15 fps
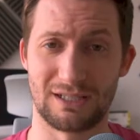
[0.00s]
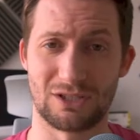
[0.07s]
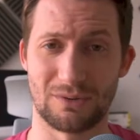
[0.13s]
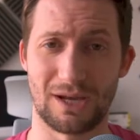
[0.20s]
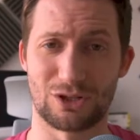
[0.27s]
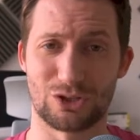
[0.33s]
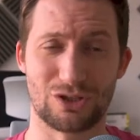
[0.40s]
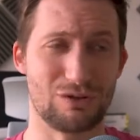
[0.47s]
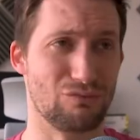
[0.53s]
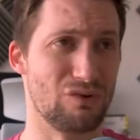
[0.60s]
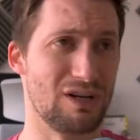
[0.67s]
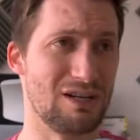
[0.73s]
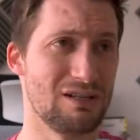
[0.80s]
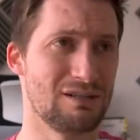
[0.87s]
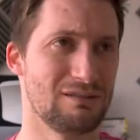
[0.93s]
to actually
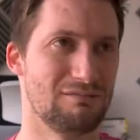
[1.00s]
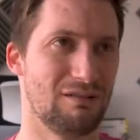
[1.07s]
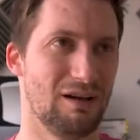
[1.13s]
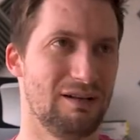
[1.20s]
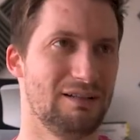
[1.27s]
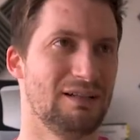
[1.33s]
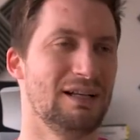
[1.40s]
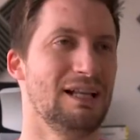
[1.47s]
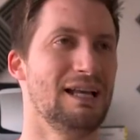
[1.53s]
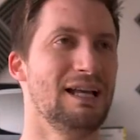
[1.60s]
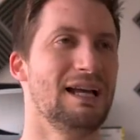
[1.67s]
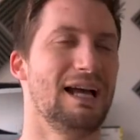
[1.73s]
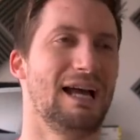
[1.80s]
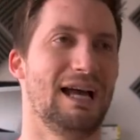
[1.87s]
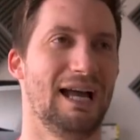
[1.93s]
read, right?
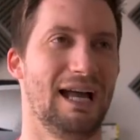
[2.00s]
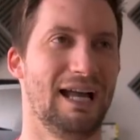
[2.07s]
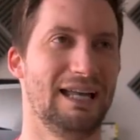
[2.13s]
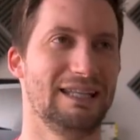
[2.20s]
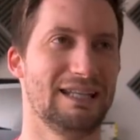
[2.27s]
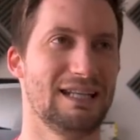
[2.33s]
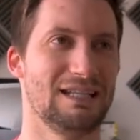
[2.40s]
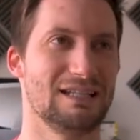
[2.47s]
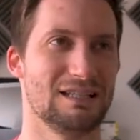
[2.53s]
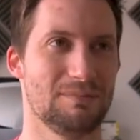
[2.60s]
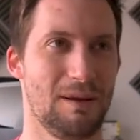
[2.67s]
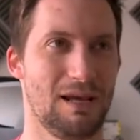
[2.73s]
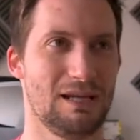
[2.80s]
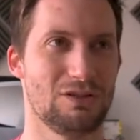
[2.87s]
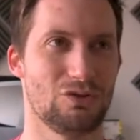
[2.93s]
And then it does
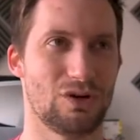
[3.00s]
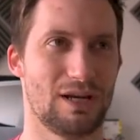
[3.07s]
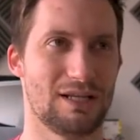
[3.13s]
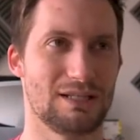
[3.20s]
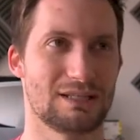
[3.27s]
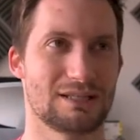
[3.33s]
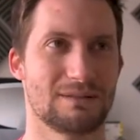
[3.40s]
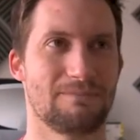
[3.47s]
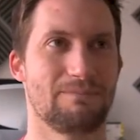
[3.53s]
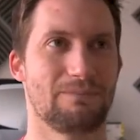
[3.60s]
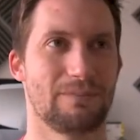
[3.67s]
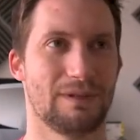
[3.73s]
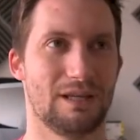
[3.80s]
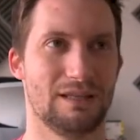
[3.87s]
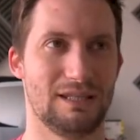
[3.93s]
PAYTRACE,
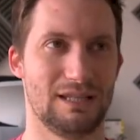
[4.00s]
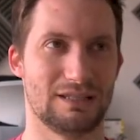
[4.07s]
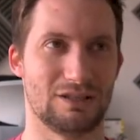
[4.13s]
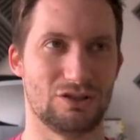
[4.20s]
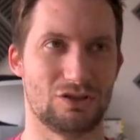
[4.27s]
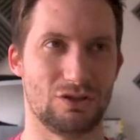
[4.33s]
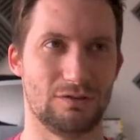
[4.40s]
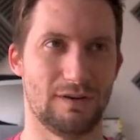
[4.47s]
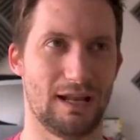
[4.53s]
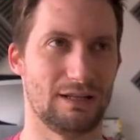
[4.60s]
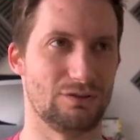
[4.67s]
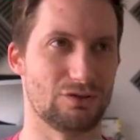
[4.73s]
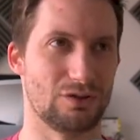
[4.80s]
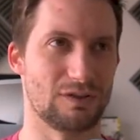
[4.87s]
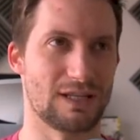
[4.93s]
and these are your 2
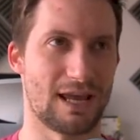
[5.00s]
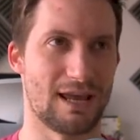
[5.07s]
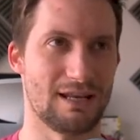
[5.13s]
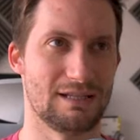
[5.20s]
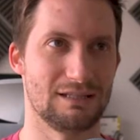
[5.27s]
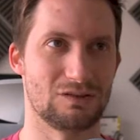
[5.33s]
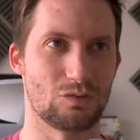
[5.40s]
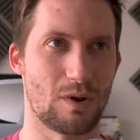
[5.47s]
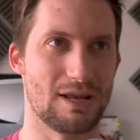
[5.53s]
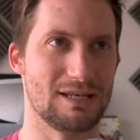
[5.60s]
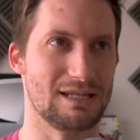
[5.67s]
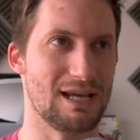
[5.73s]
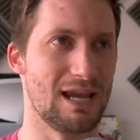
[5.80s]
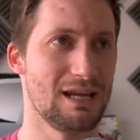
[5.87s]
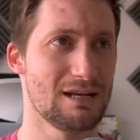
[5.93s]
values, so 10 and
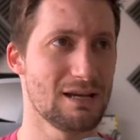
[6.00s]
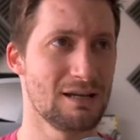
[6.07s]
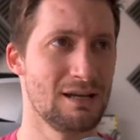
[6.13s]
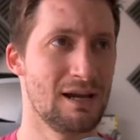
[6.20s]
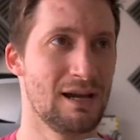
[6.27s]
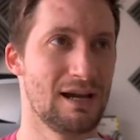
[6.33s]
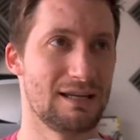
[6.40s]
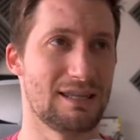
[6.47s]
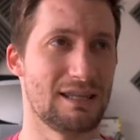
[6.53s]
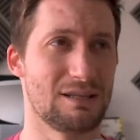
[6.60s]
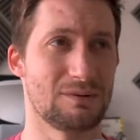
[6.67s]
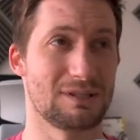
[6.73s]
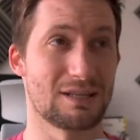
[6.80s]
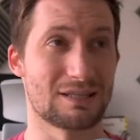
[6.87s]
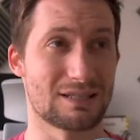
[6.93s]
20 ADA. And then there
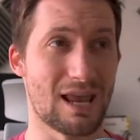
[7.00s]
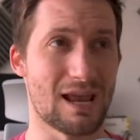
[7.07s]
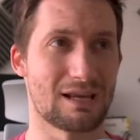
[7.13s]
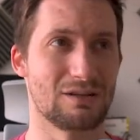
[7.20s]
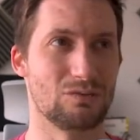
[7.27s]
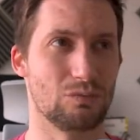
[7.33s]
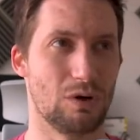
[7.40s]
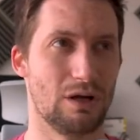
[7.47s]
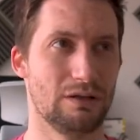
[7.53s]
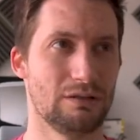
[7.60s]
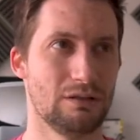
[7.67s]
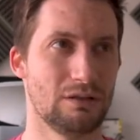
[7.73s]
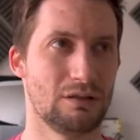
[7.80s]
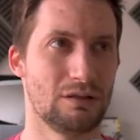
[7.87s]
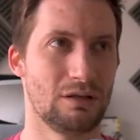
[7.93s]
was a second
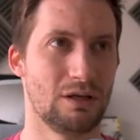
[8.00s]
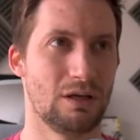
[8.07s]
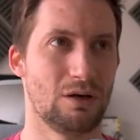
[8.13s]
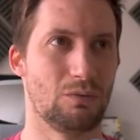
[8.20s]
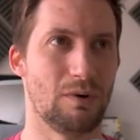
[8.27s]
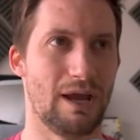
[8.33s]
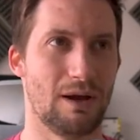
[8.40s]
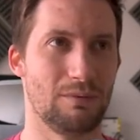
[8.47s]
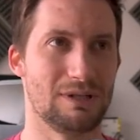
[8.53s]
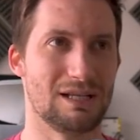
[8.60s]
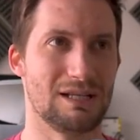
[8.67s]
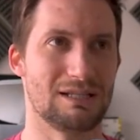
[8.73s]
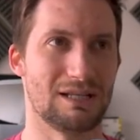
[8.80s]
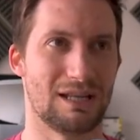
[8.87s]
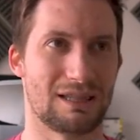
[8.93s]
one where we
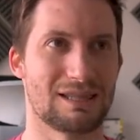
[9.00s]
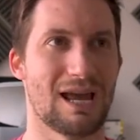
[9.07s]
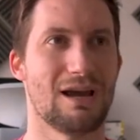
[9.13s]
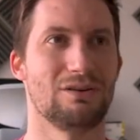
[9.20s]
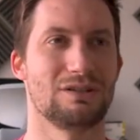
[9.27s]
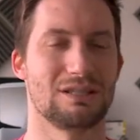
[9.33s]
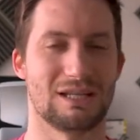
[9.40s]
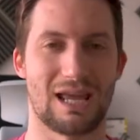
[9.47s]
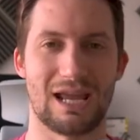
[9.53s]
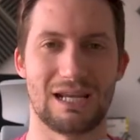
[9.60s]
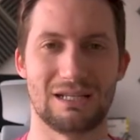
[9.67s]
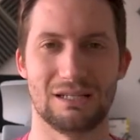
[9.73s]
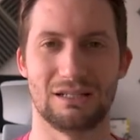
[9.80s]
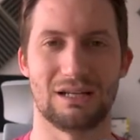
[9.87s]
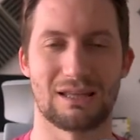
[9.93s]
did 1,000
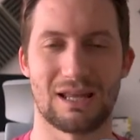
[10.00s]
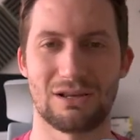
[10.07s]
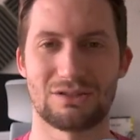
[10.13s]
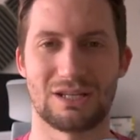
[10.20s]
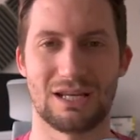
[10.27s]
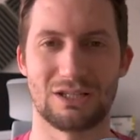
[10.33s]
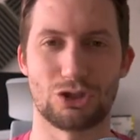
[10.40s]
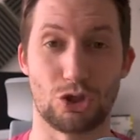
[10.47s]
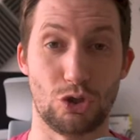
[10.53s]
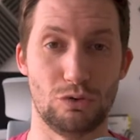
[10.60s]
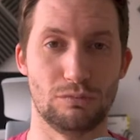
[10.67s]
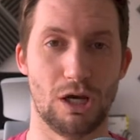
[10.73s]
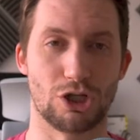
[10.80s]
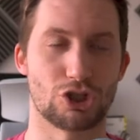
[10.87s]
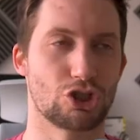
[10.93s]
ADA, and 1,000 ADA is too
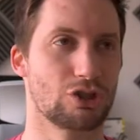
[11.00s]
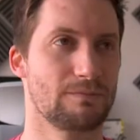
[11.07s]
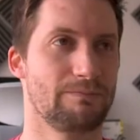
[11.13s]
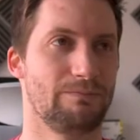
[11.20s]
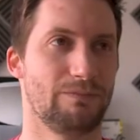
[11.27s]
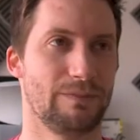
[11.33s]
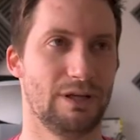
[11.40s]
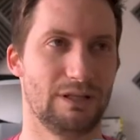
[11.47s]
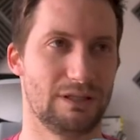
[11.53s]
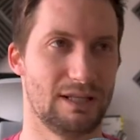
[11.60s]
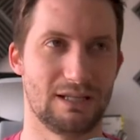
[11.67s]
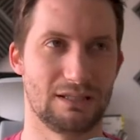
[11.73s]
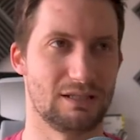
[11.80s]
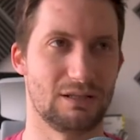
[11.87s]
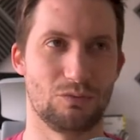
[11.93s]
much.
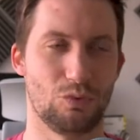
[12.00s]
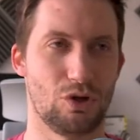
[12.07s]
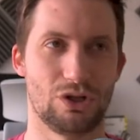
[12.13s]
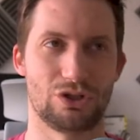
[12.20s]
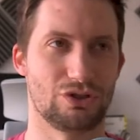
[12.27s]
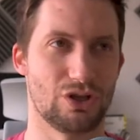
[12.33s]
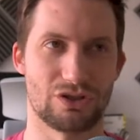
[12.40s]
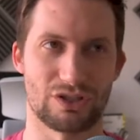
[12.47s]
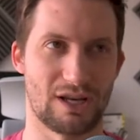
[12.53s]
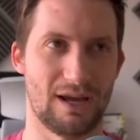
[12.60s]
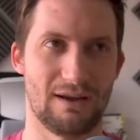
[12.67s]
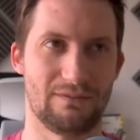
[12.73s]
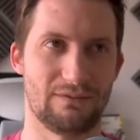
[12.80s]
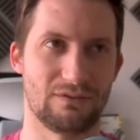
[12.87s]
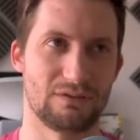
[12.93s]
The wallet doesn't
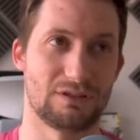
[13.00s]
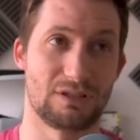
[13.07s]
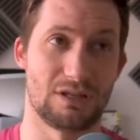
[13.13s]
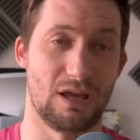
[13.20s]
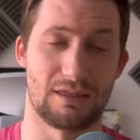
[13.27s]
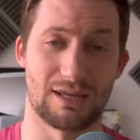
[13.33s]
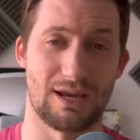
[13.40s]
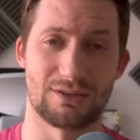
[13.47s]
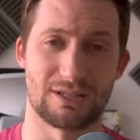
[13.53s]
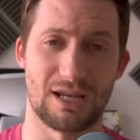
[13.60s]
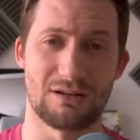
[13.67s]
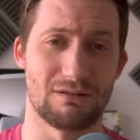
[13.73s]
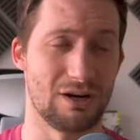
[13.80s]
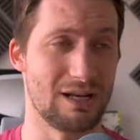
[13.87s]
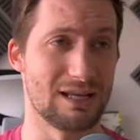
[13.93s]
have 1,000
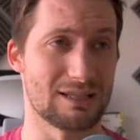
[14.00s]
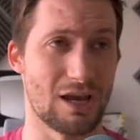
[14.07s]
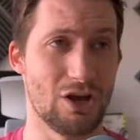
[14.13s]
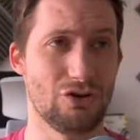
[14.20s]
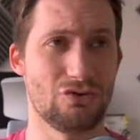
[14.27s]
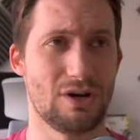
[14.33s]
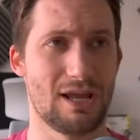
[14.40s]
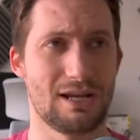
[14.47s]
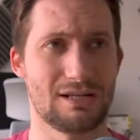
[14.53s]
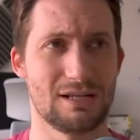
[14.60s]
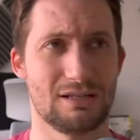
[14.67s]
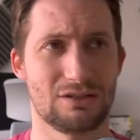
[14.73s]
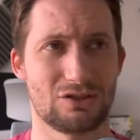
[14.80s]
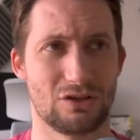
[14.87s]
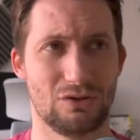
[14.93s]
ADA, it only has 100
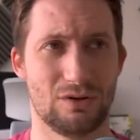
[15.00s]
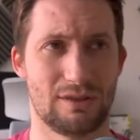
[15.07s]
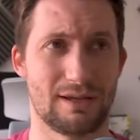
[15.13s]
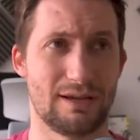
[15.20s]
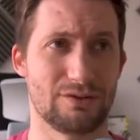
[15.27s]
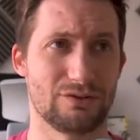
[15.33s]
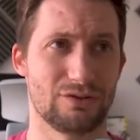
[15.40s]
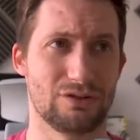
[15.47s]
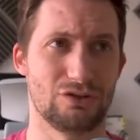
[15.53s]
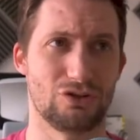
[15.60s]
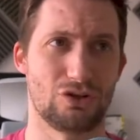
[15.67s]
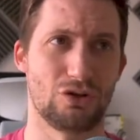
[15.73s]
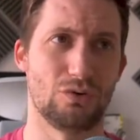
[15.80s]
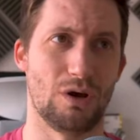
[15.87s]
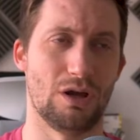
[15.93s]
ADA, so
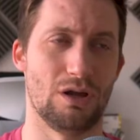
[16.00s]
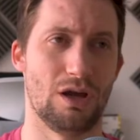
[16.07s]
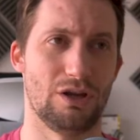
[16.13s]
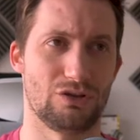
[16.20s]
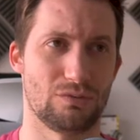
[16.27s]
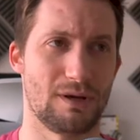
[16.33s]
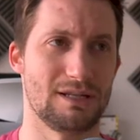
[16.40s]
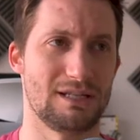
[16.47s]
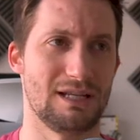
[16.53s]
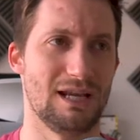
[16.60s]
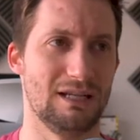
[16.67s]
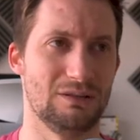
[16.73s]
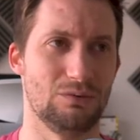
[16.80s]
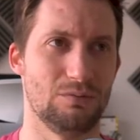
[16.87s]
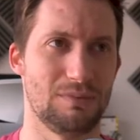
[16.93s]
1,020
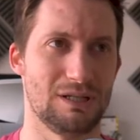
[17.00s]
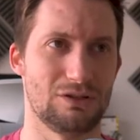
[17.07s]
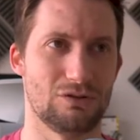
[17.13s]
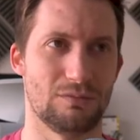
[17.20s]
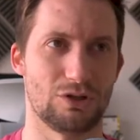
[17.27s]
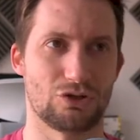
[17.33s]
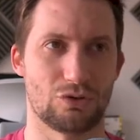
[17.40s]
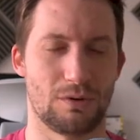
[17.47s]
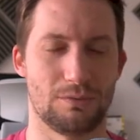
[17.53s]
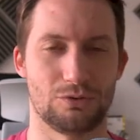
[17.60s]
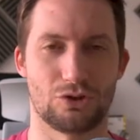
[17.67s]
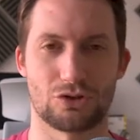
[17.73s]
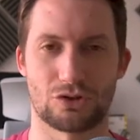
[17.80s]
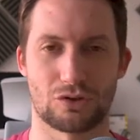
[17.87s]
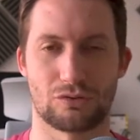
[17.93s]
ADA would be too much, so it
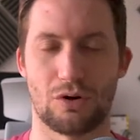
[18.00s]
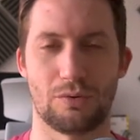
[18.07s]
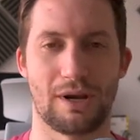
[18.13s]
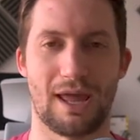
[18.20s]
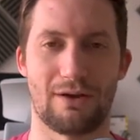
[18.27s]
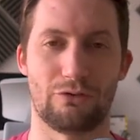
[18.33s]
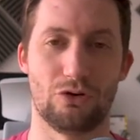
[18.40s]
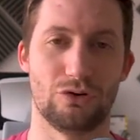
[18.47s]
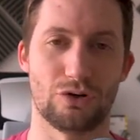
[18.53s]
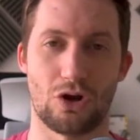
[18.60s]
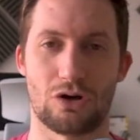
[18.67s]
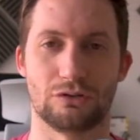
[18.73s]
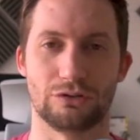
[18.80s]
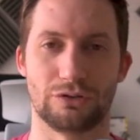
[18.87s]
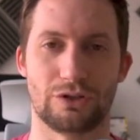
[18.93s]
would just throw an error and
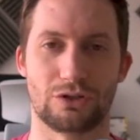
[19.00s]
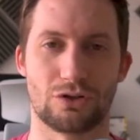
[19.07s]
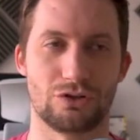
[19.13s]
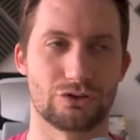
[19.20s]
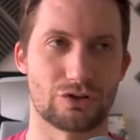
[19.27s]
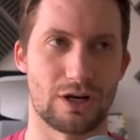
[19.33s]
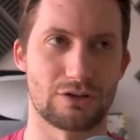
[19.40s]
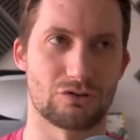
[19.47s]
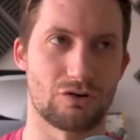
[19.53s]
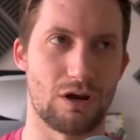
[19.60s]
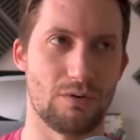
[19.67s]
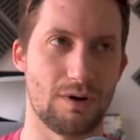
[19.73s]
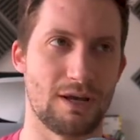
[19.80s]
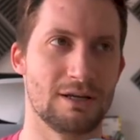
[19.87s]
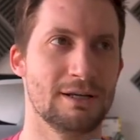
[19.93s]
halt the contract
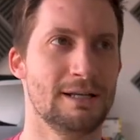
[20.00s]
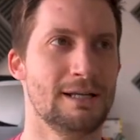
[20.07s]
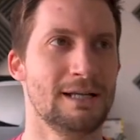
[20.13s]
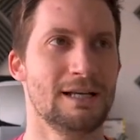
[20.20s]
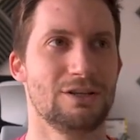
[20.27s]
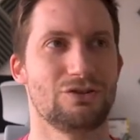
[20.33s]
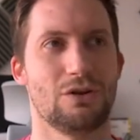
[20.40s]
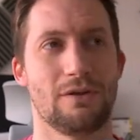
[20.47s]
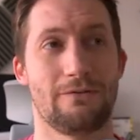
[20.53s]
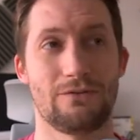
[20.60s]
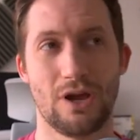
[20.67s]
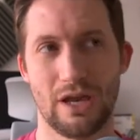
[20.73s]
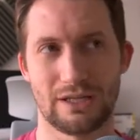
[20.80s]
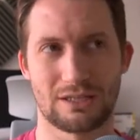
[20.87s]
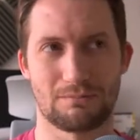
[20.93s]
straight away. So the
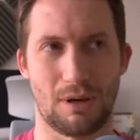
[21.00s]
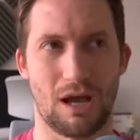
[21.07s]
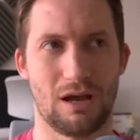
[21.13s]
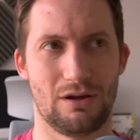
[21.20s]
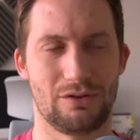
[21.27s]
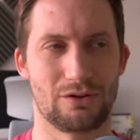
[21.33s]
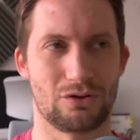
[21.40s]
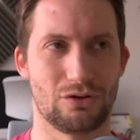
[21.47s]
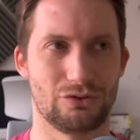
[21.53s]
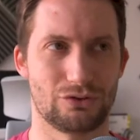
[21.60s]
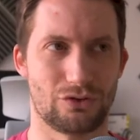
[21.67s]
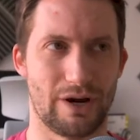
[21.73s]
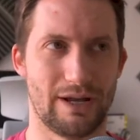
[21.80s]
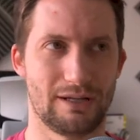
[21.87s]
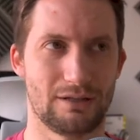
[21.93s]
first part of the
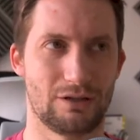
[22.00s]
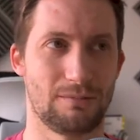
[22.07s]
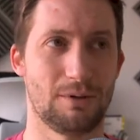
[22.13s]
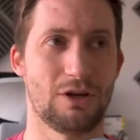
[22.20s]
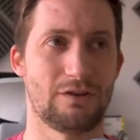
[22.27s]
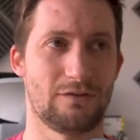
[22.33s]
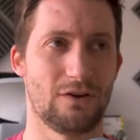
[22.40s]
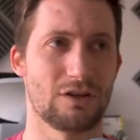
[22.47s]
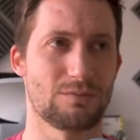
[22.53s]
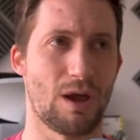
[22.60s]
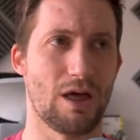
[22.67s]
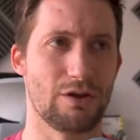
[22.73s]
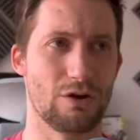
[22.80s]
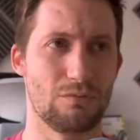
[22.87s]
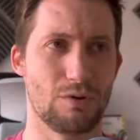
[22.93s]
contract, the first
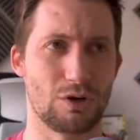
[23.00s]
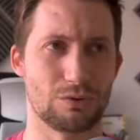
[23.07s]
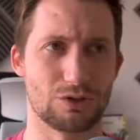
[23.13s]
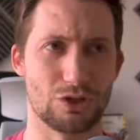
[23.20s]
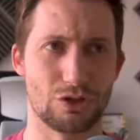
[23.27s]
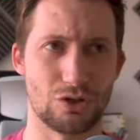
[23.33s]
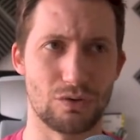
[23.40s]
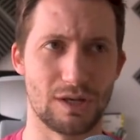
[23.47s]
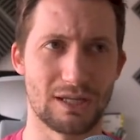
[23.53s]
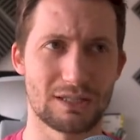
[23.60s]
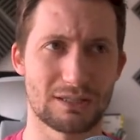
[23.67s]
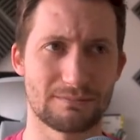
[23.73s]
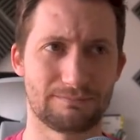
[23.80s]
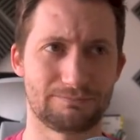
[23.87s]
part of the homework was to do this,